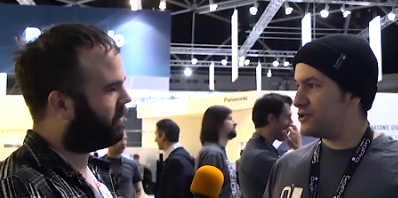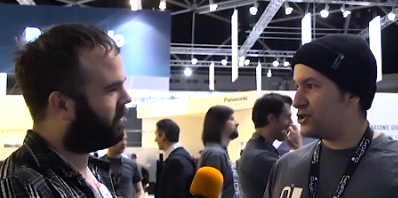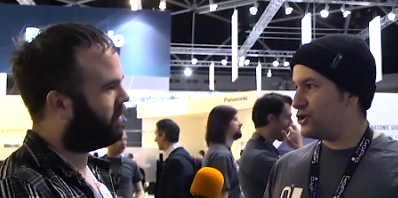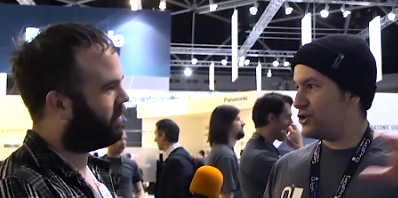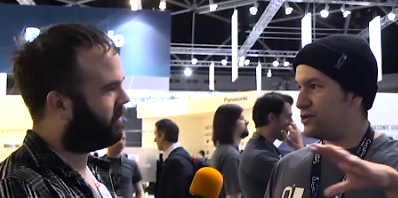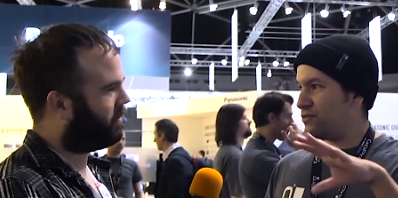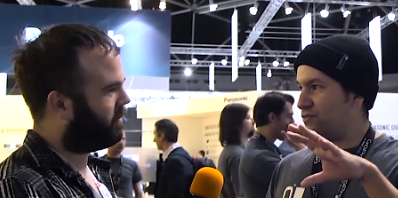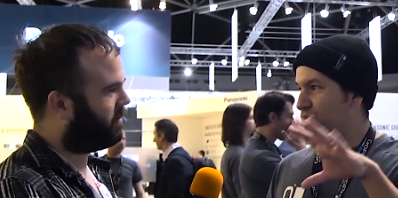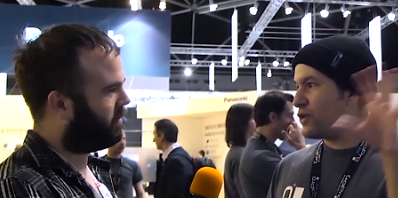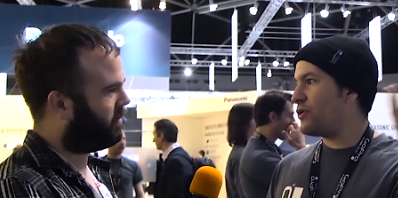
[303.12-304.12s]
Speaker 1: to
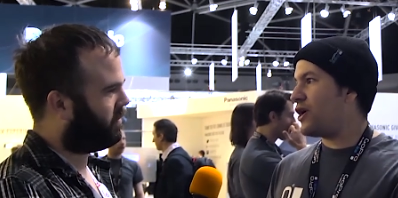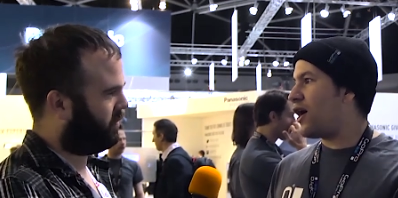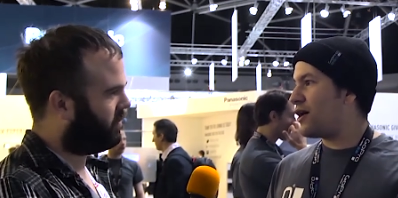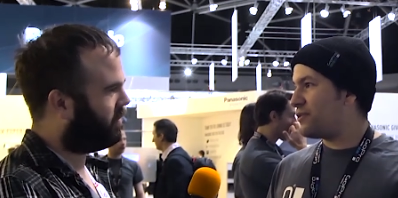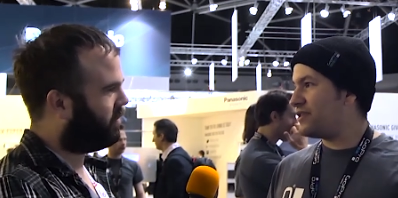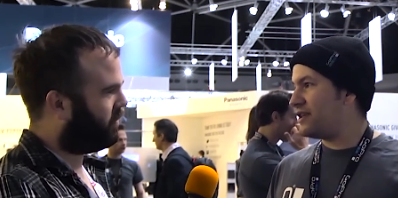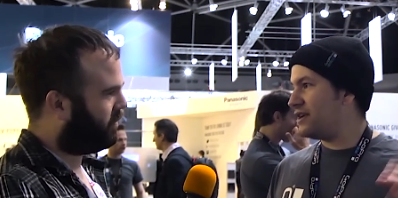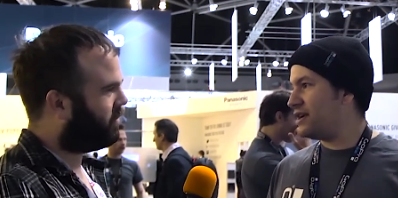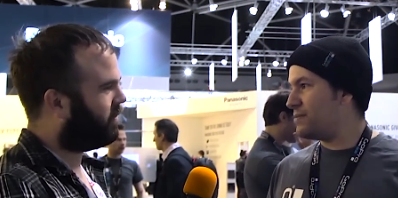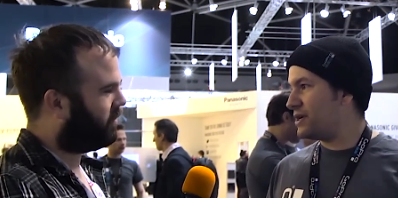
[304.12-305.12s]
where we are within
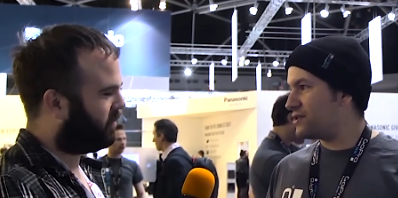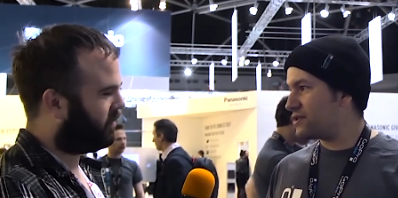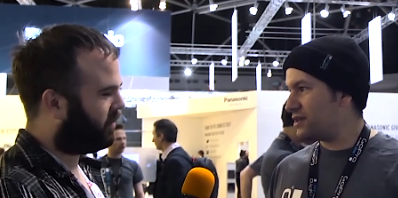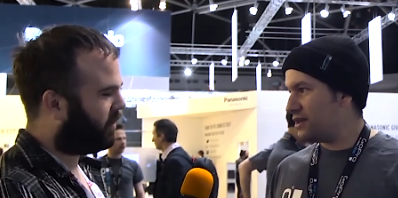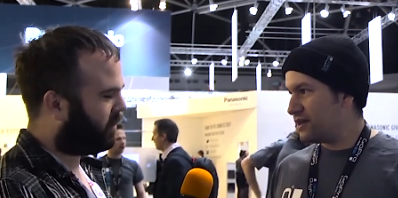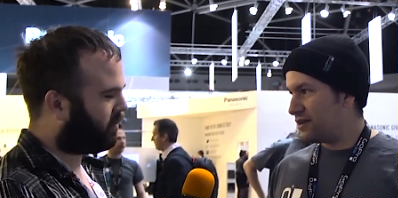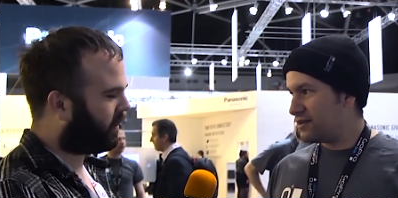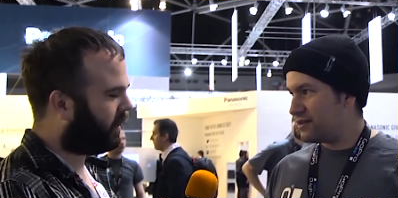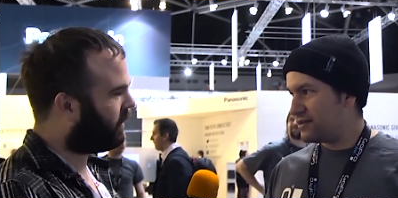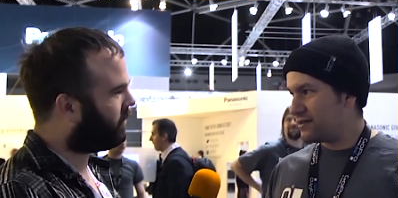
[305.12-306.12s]
the image.
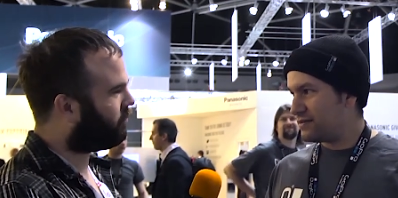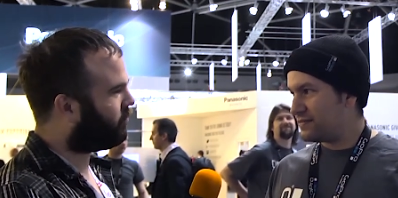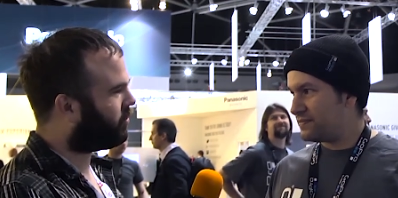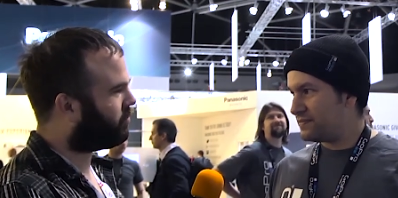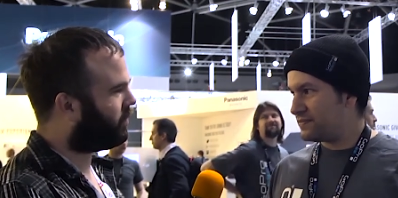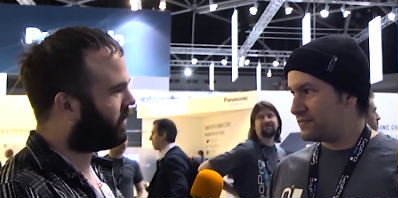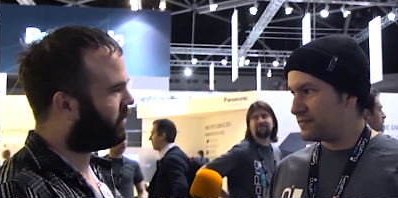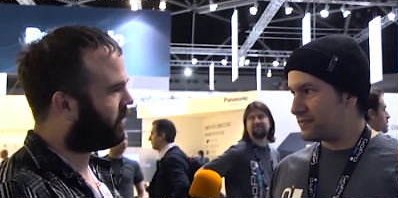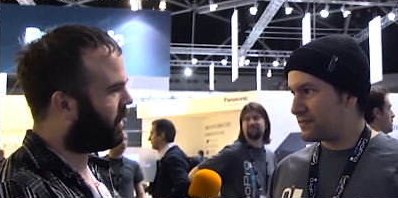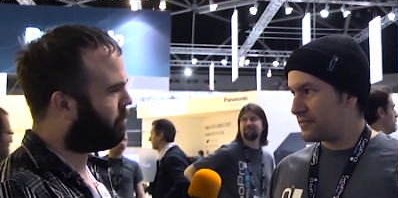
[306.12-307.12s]
Speaker 2: Okay, and it works with
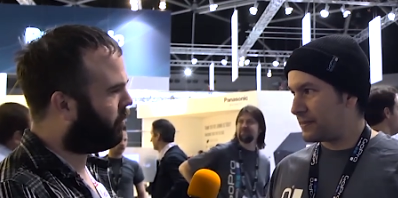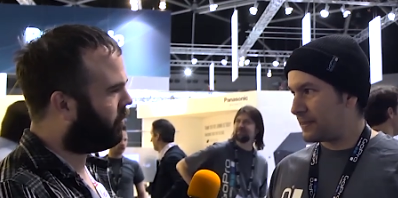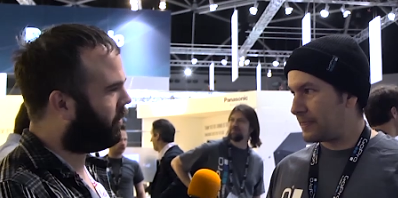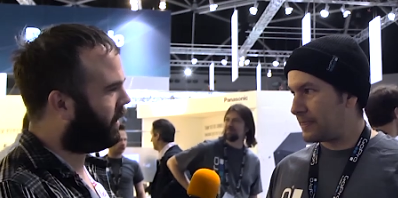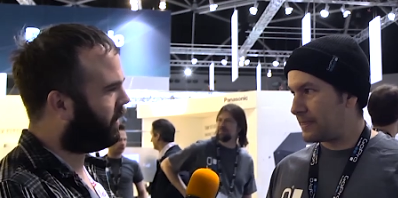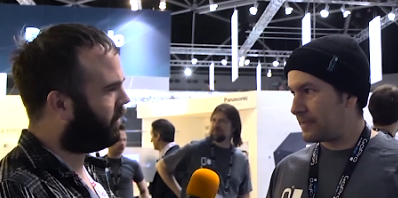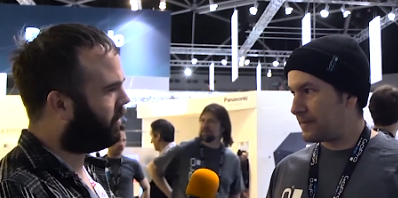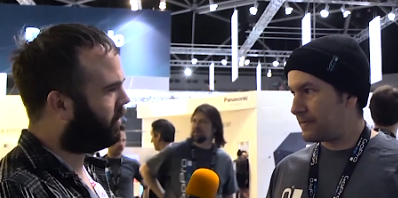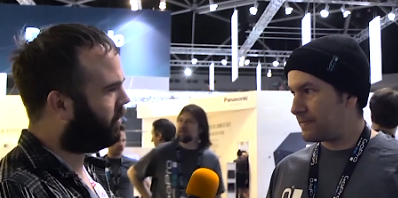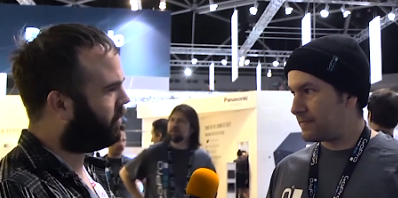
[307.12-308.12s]
Apple and
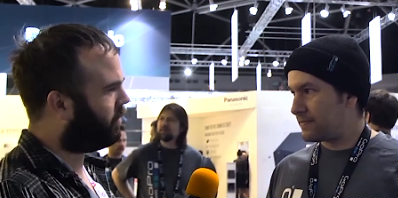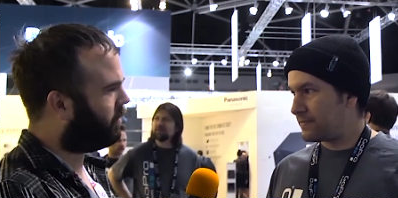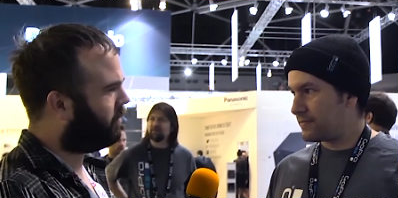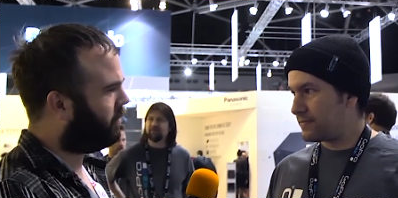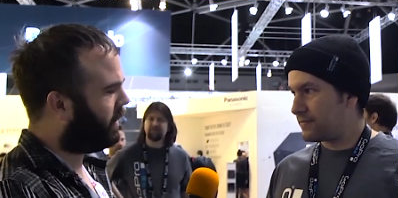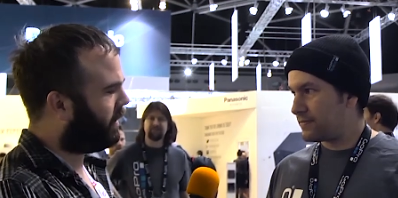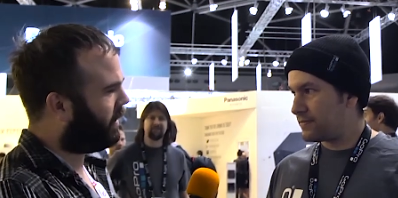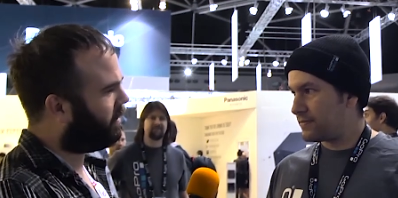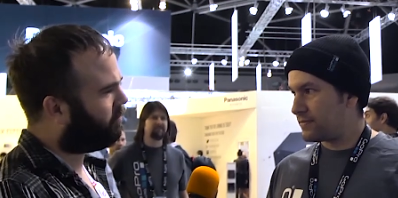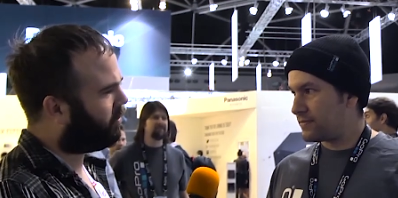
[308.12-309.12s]
uh, and
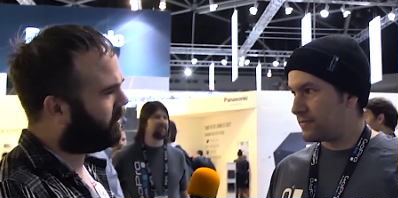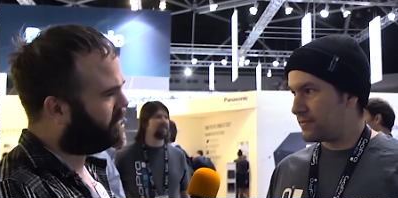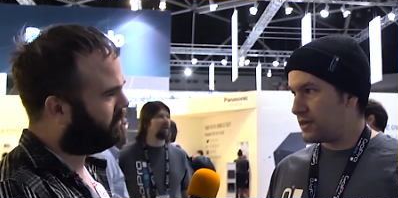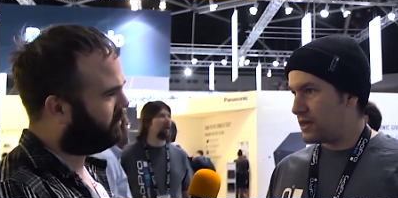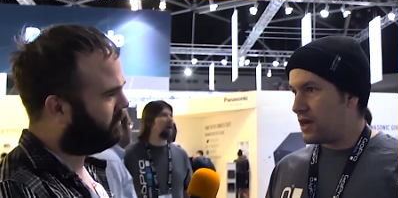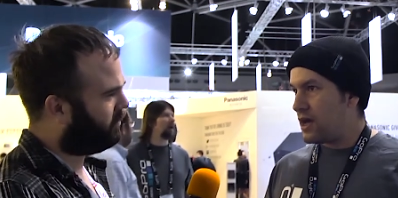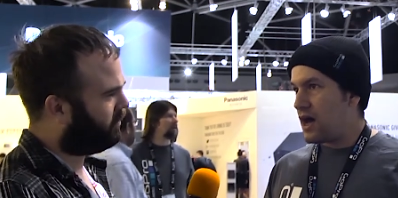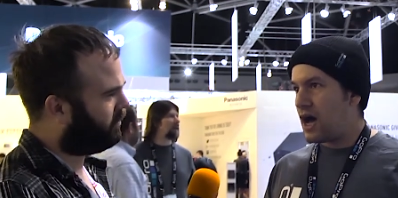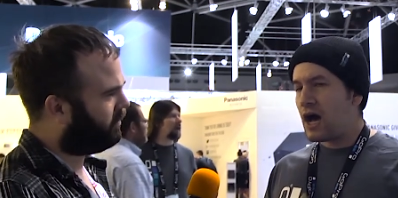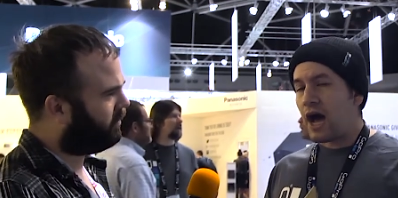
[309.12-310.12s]
Android.
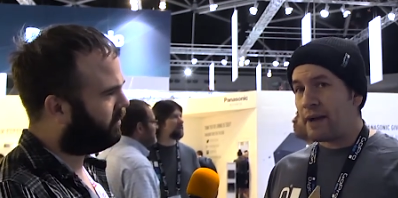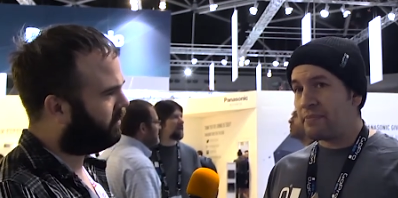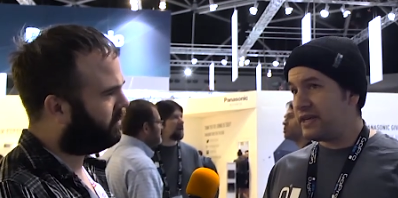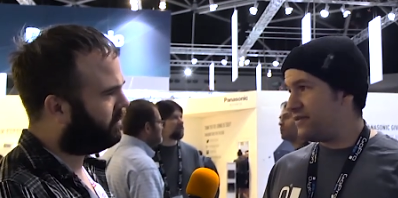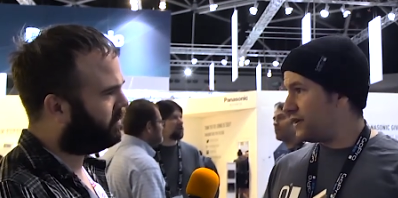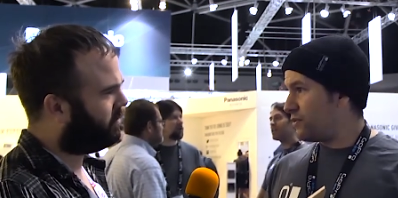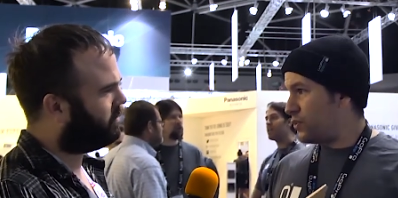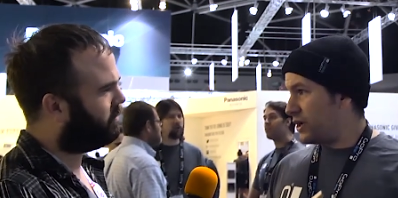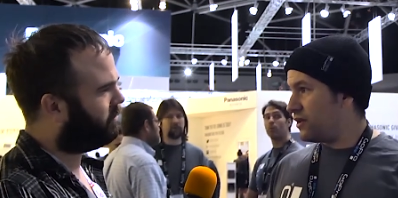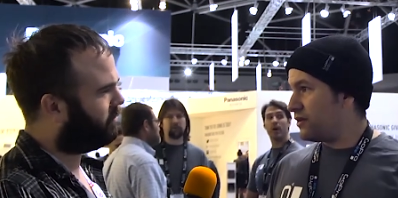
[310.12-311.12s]
Speaker 1: Uh, I believe it
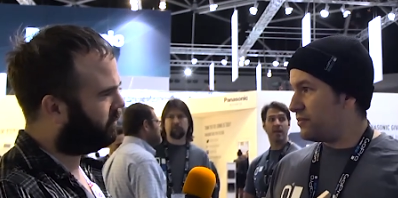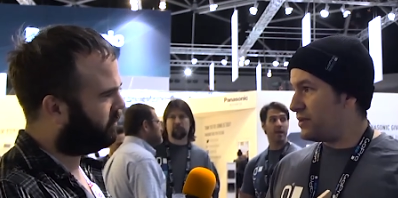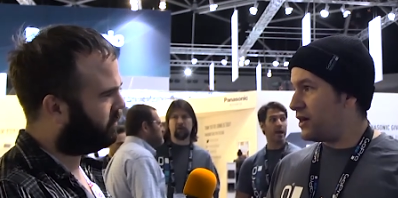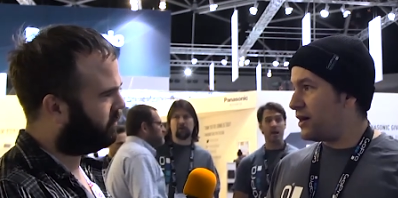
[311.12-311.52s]
will be